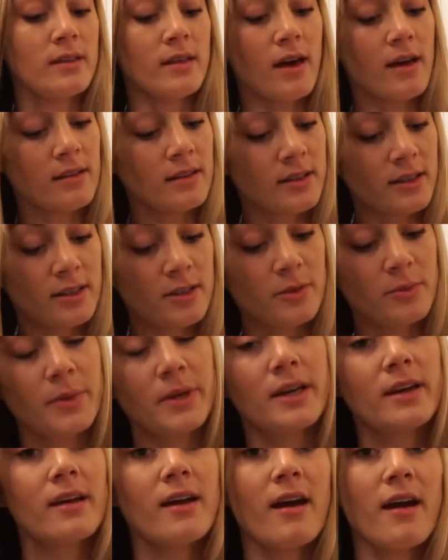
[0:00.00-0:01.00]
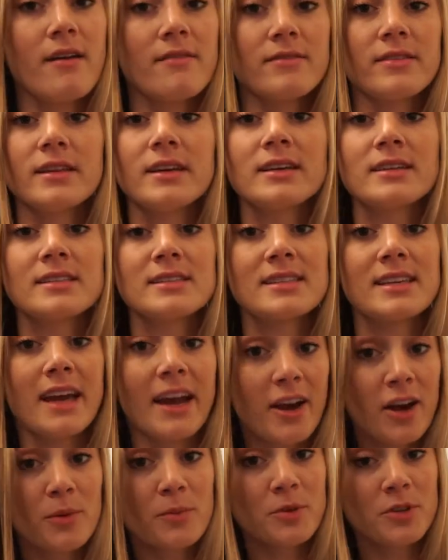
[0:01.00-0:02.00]
a little bit of this
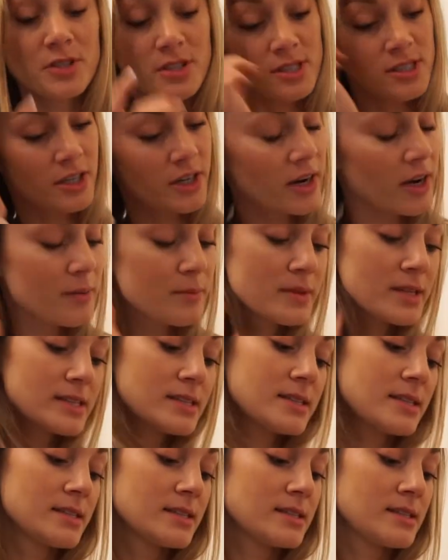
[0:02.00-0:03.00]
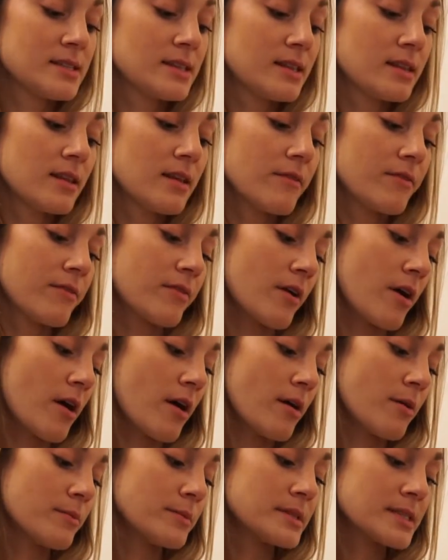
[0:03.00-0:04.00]
caramel syrup. This is
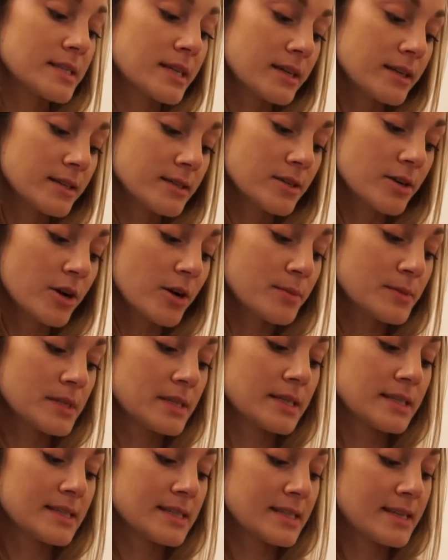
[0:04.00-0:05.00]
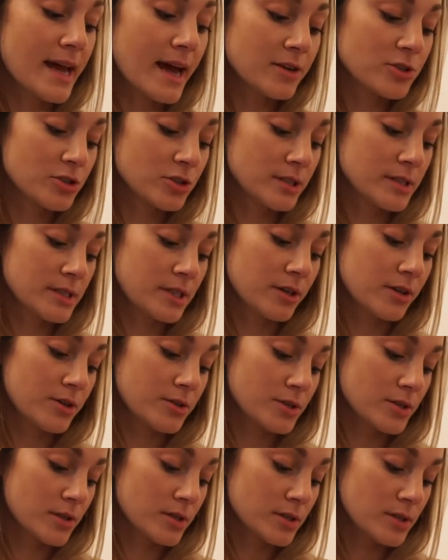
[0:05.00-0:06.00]
from Skinny Syrups, and it's naturally 0,
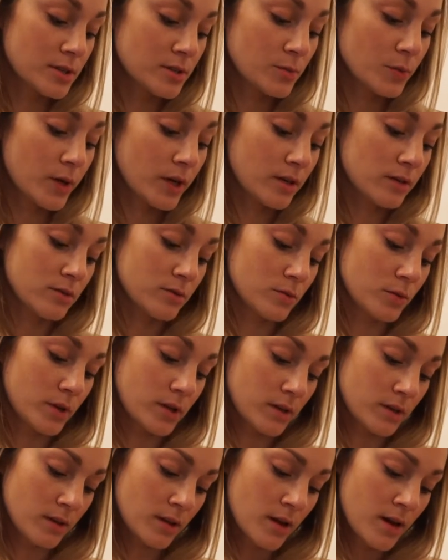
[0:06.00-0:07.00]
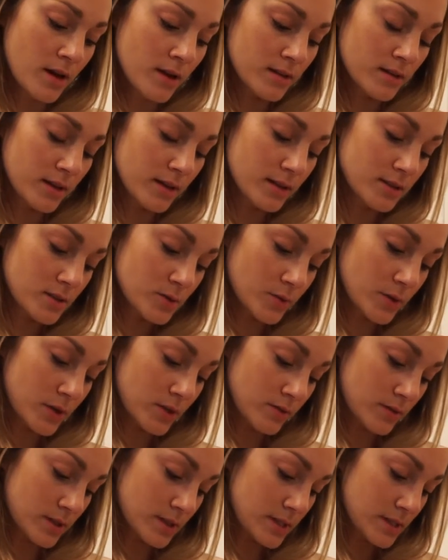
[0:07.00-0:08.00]
so it's sweetened with, I think it's
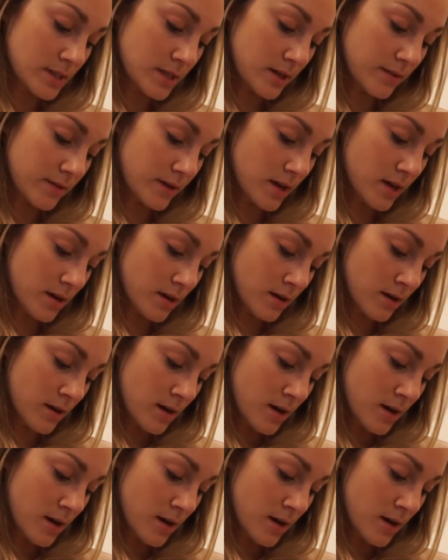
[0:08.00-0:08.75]
sweetened with stevia.